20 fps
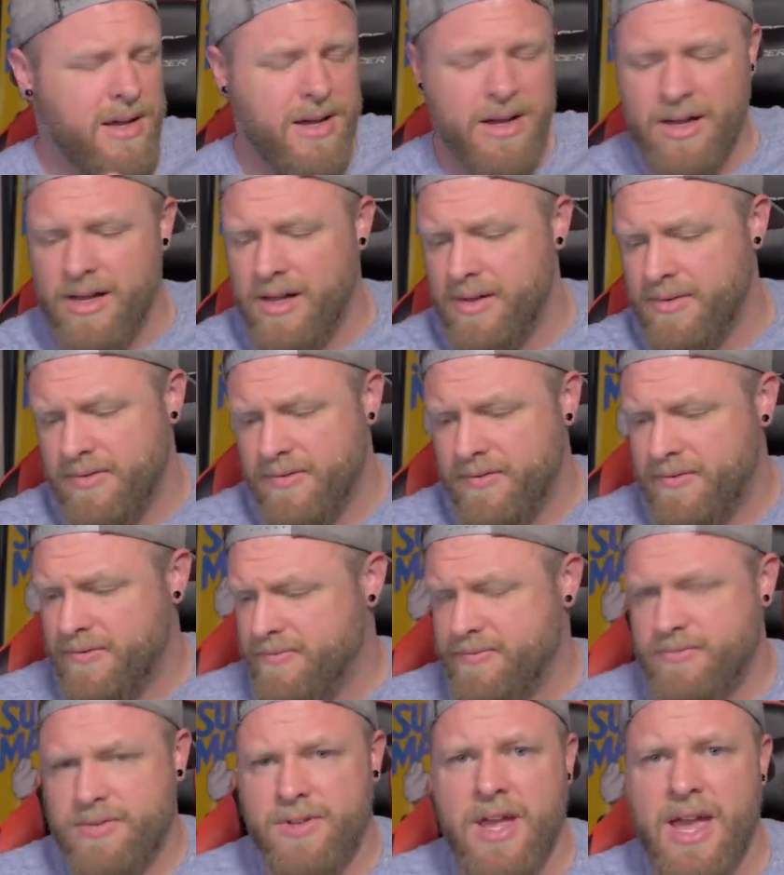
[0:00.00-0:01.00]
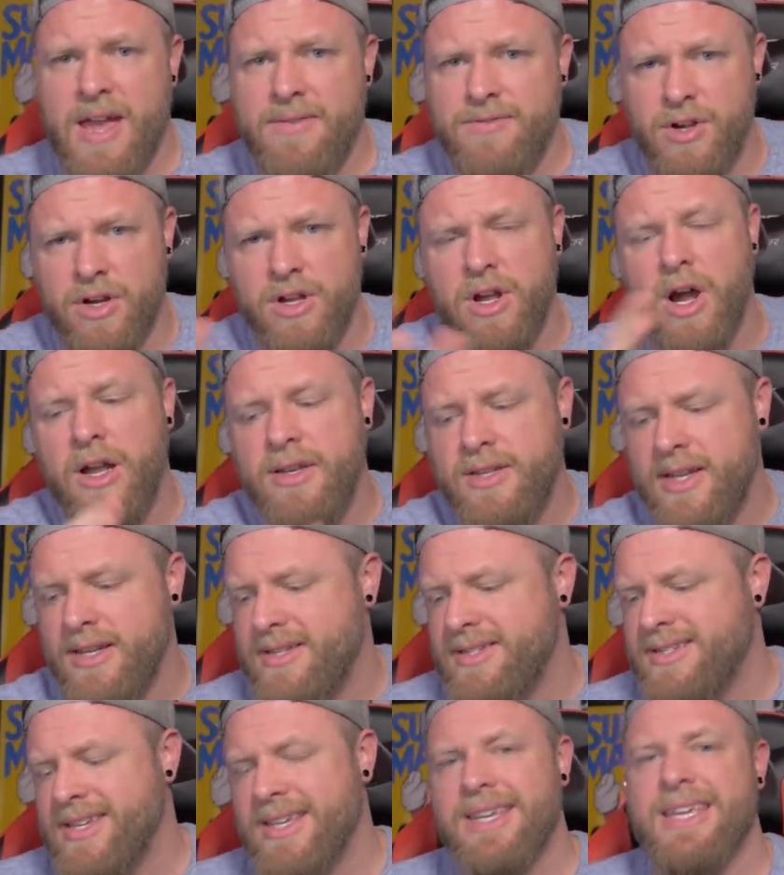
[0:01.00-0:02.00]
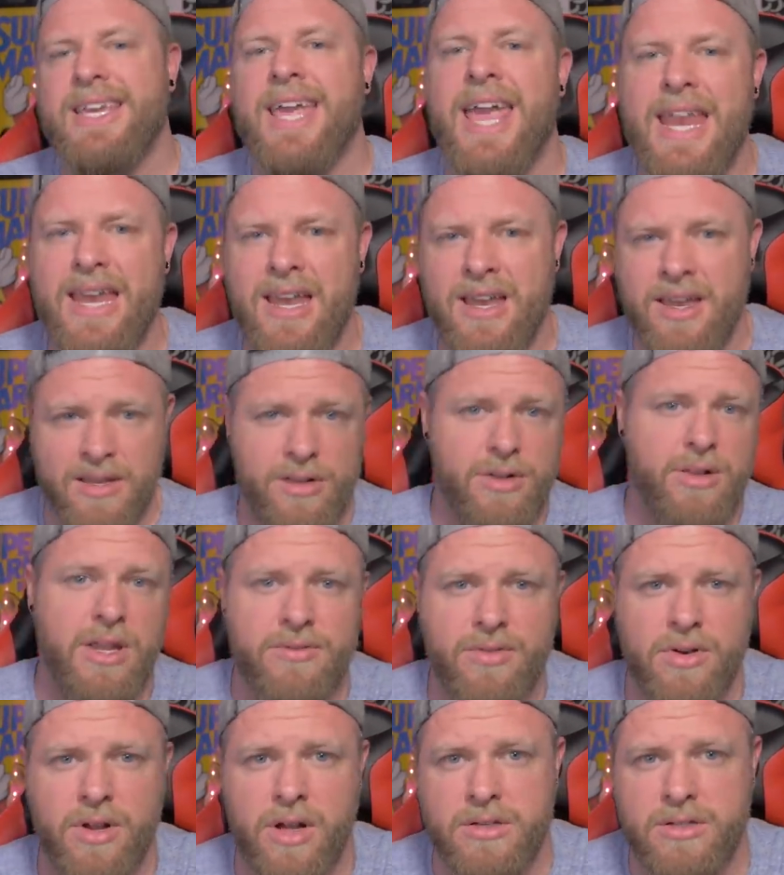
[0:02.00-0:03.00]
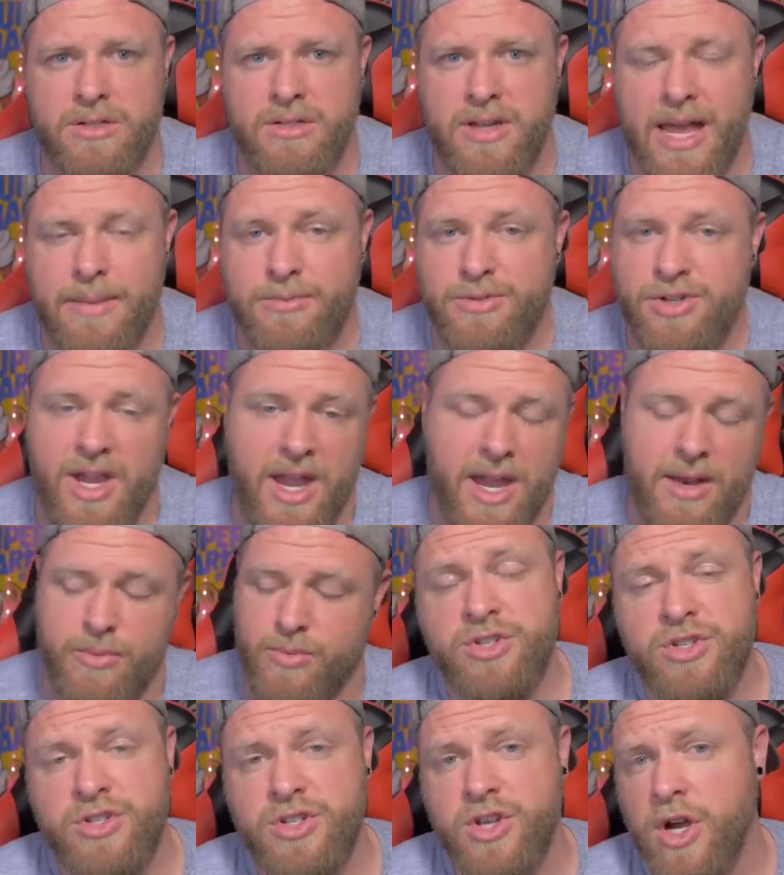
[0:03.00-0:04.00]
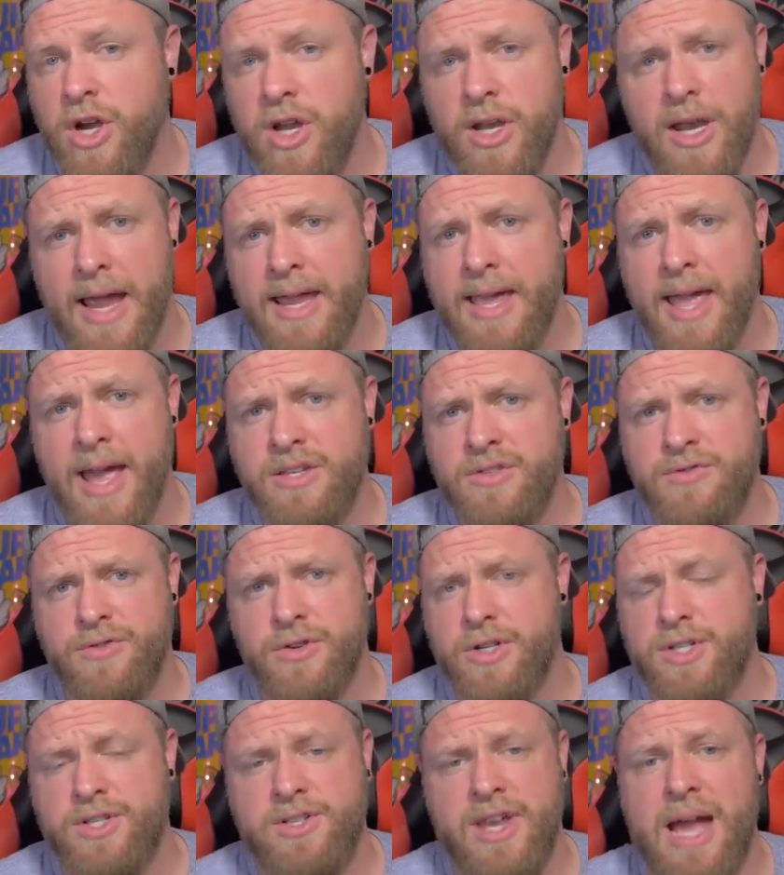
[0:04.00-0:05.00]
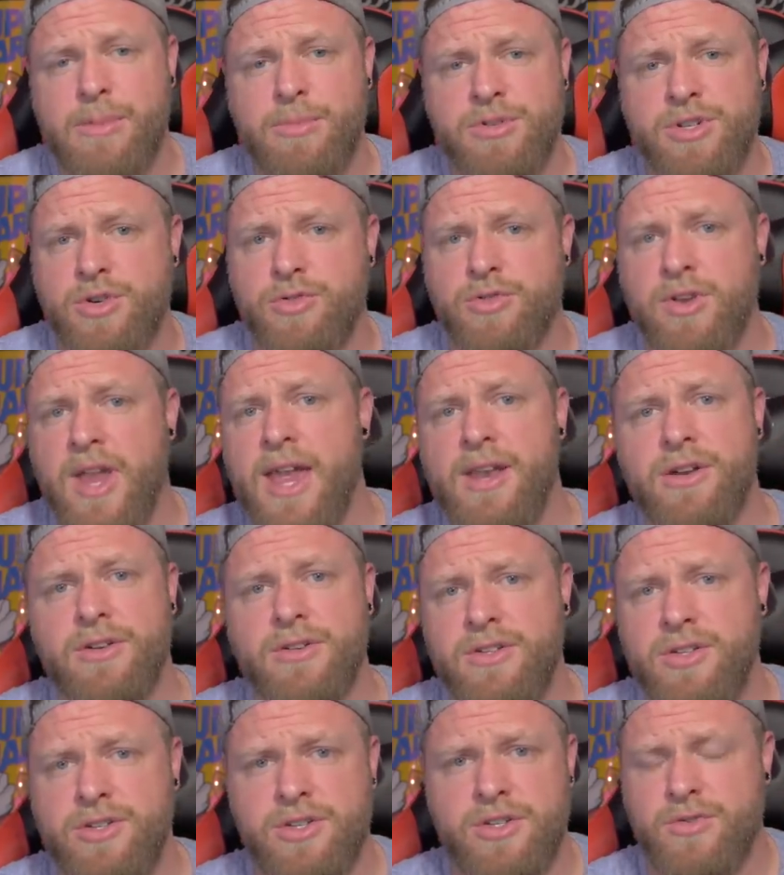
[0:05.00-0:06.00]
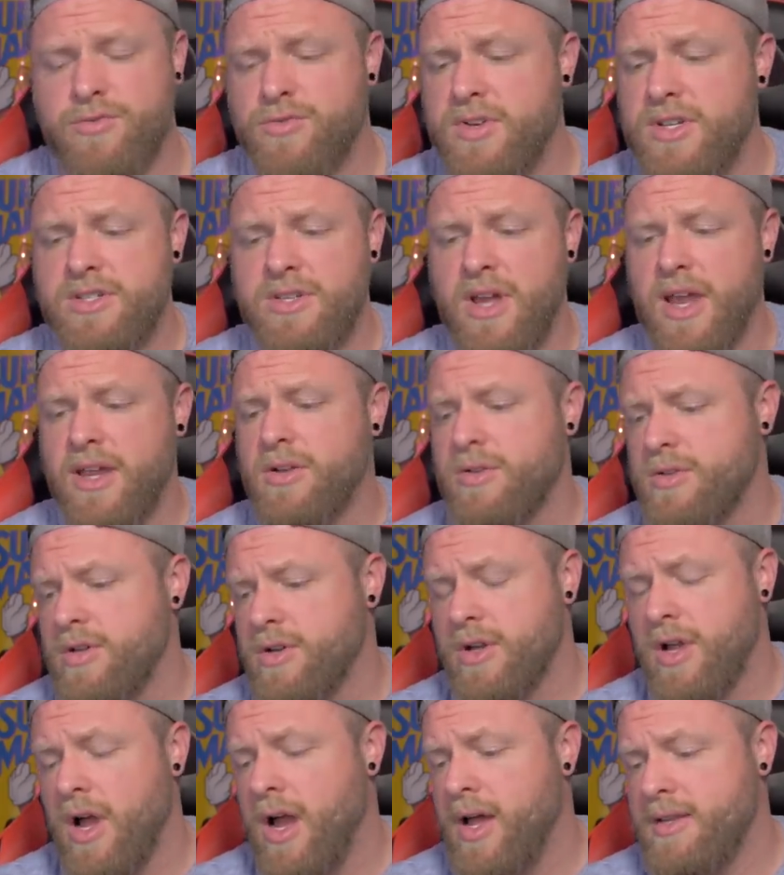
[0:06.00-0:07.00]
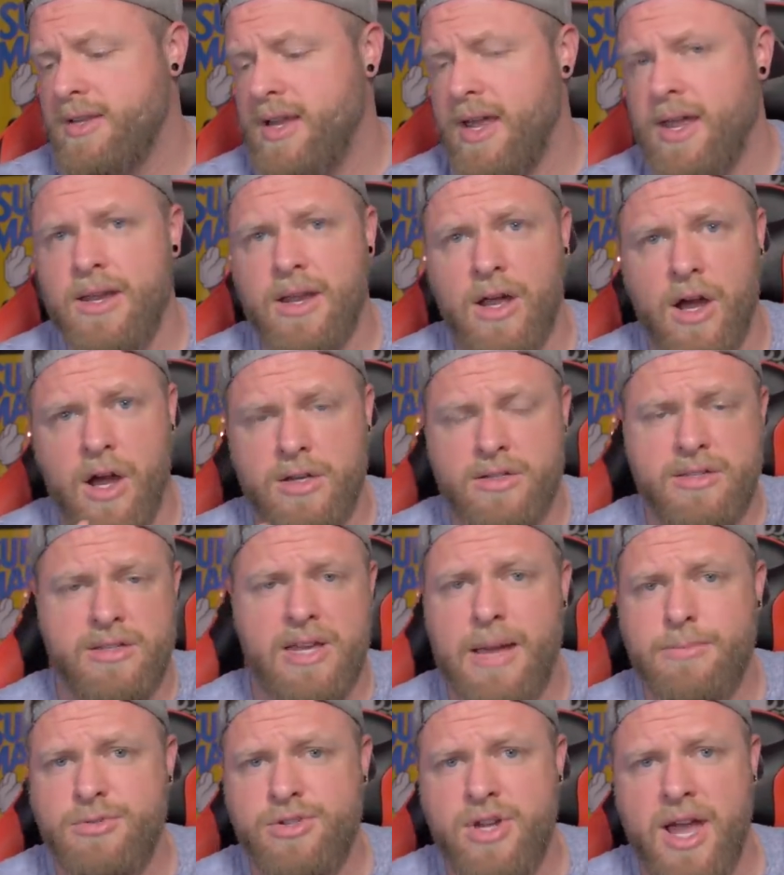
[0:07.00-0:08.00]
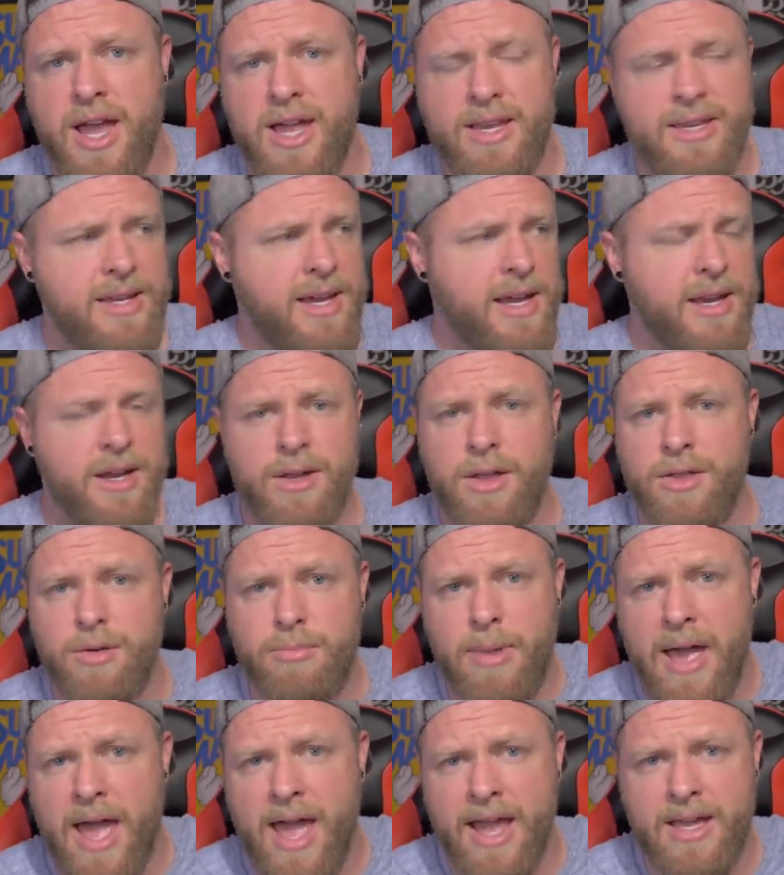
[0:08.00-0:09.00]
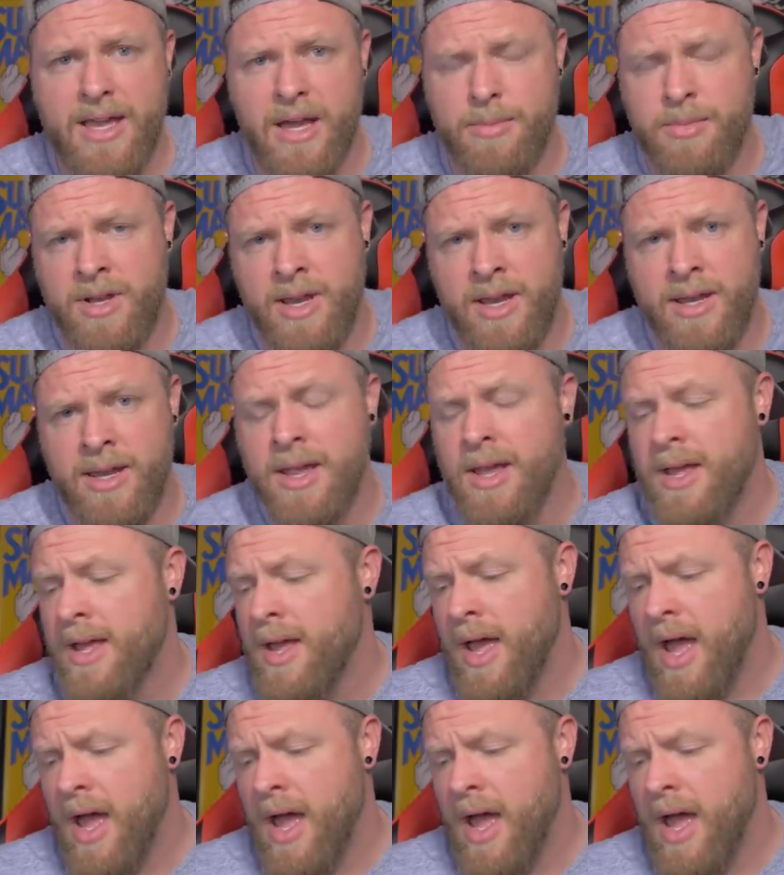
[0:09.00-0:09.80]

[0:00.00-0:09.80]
to have their content syndicated and delivered on Snapchat. Which is good, I guess, for established creators. You just recycle your content on Snapchat and get another bag coming in.